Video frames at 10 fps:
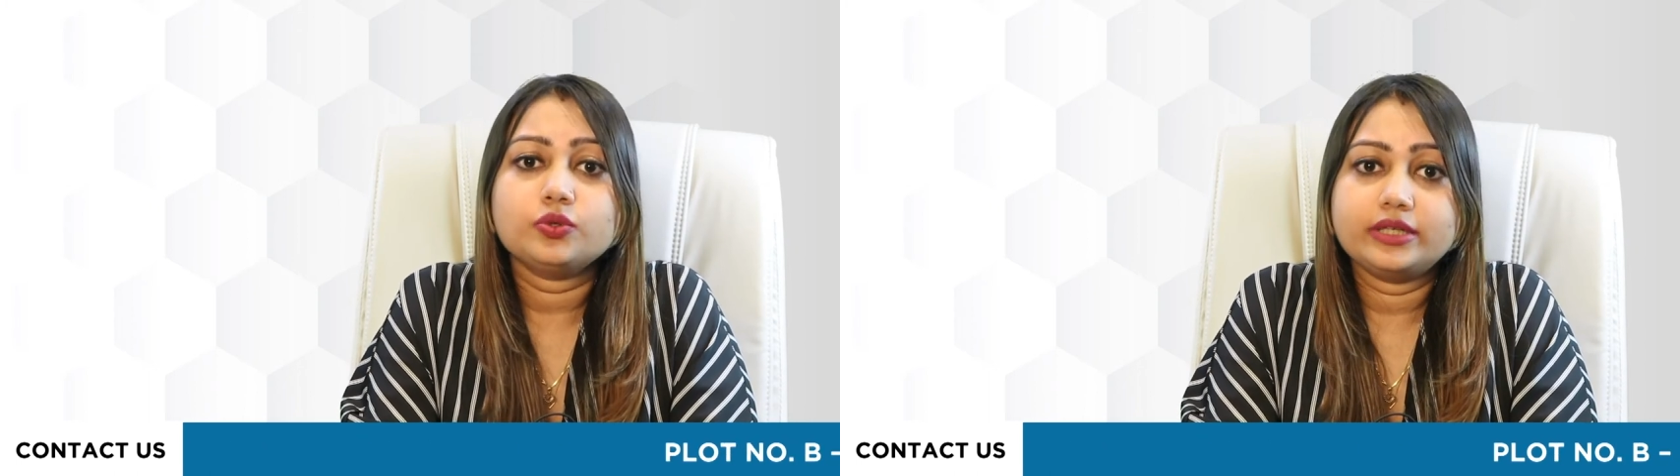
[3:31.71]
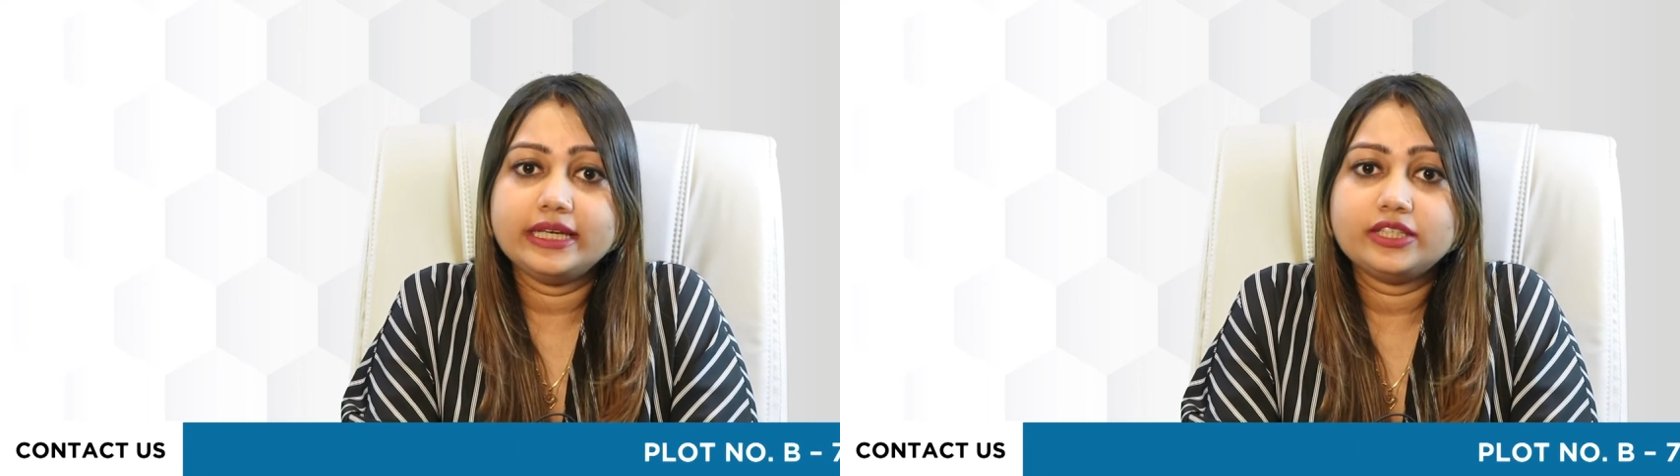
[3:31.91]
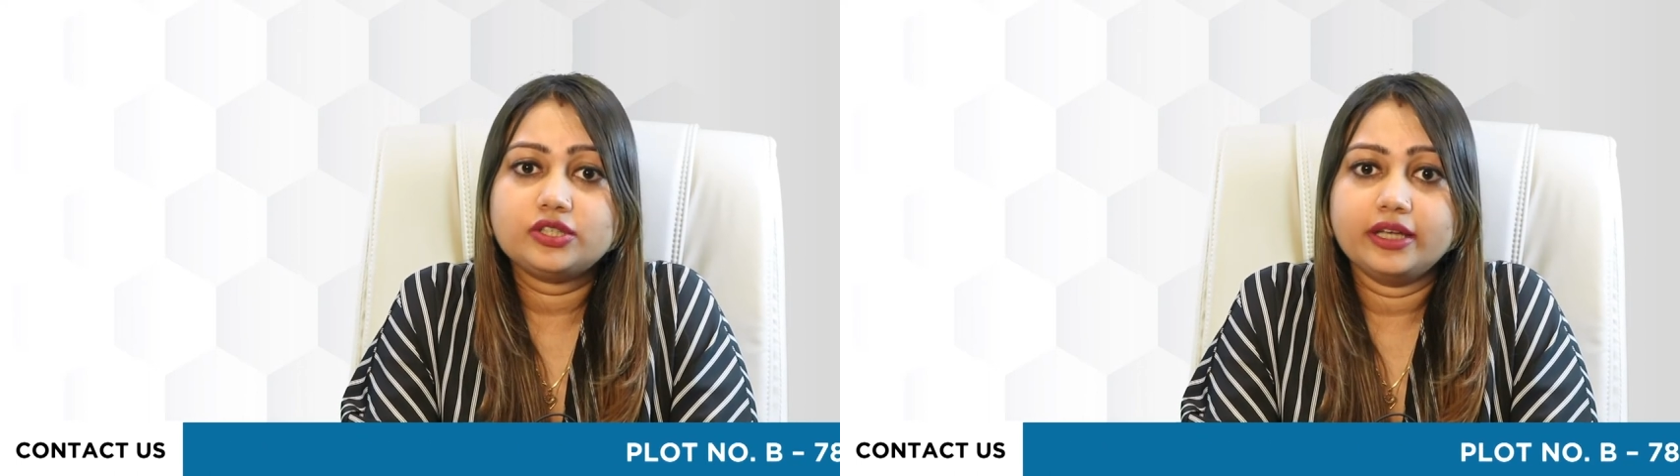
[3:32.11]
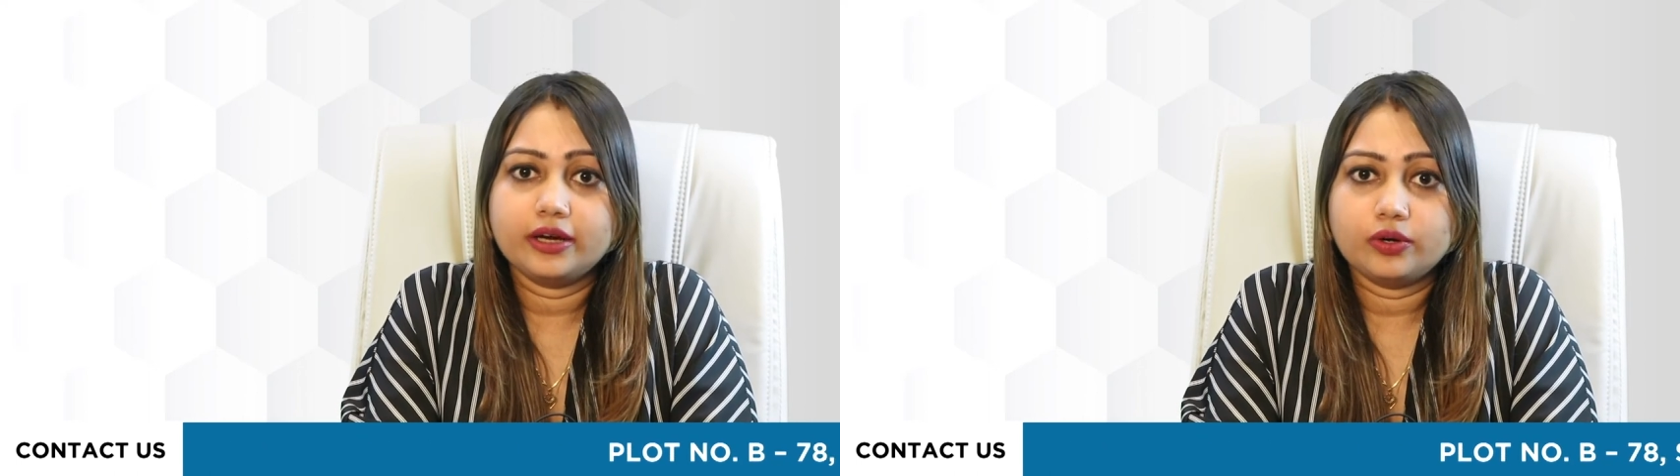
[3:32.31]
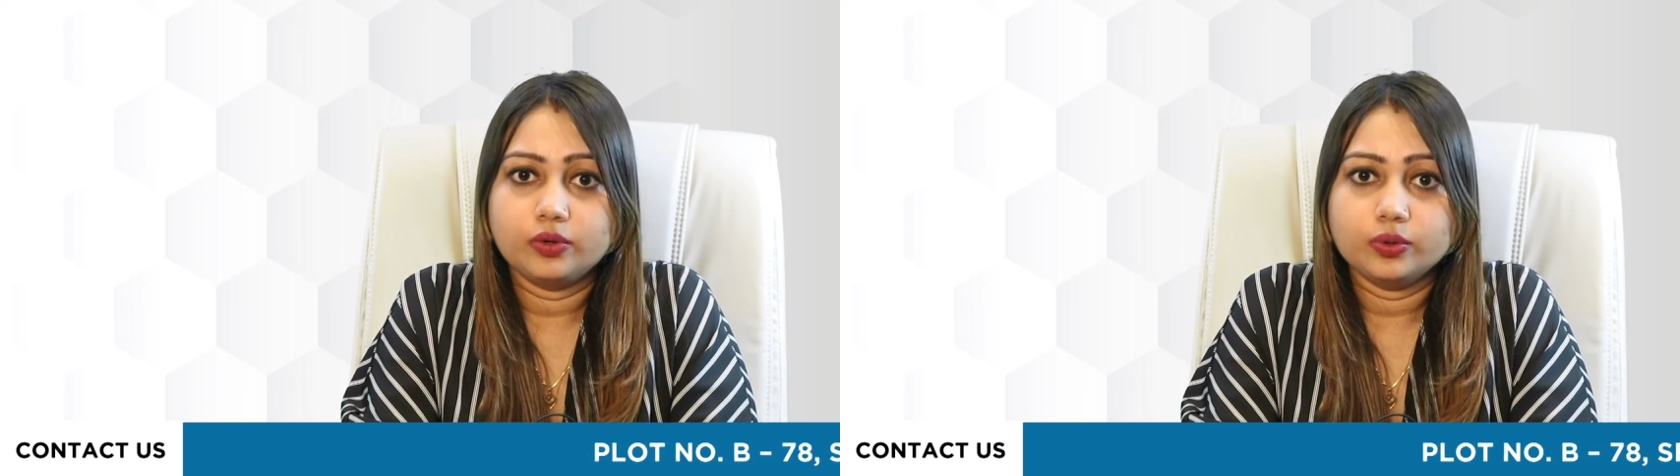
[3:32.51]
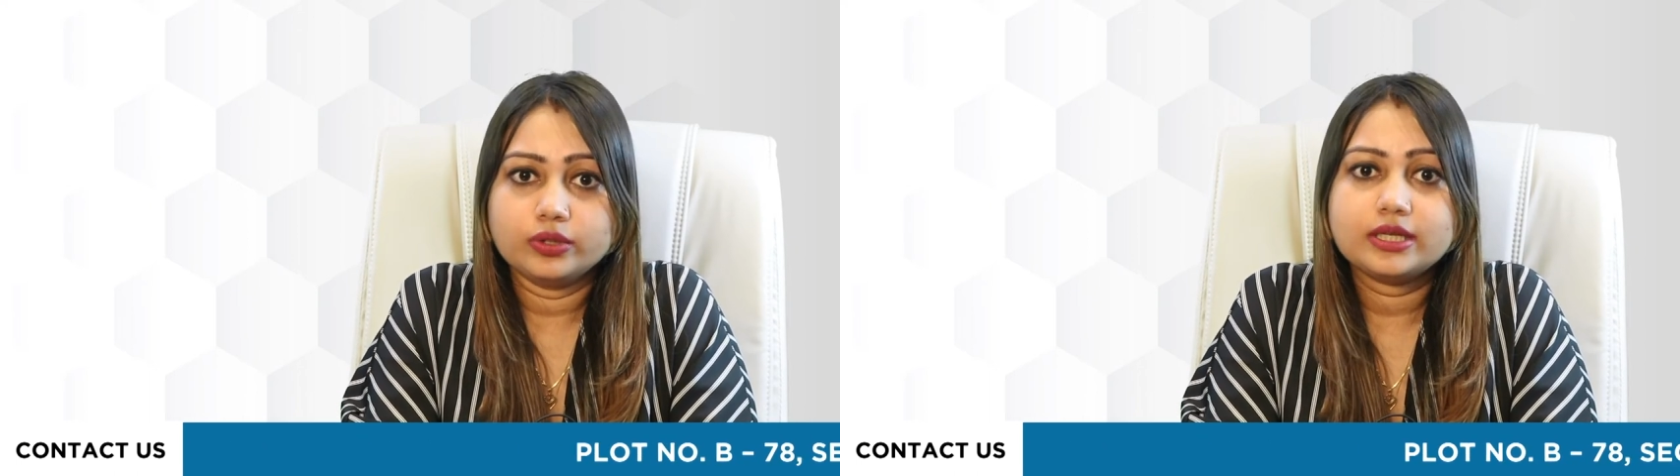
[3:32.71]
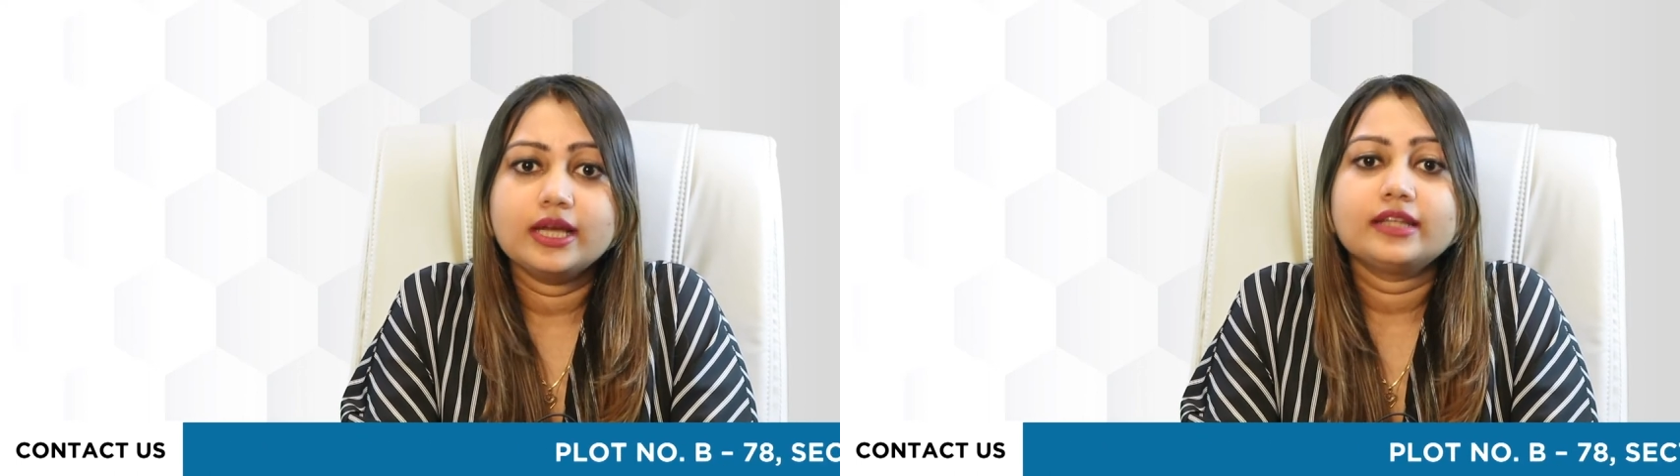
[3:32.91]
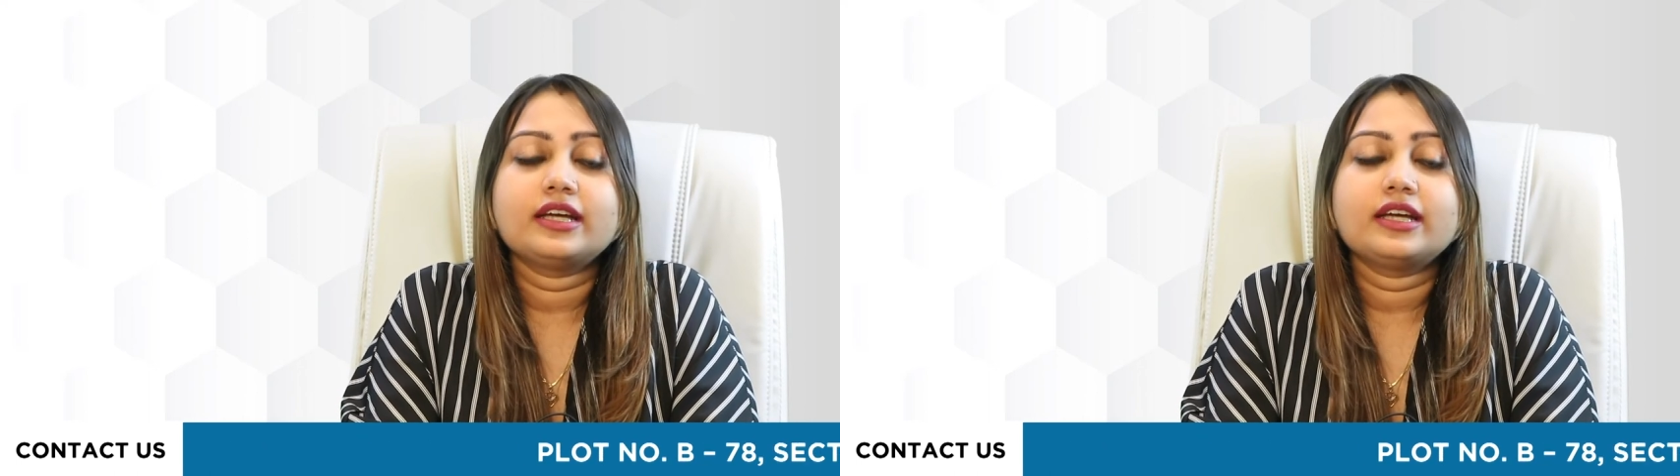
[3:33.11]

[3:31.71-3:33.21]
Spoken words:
to reach their goals.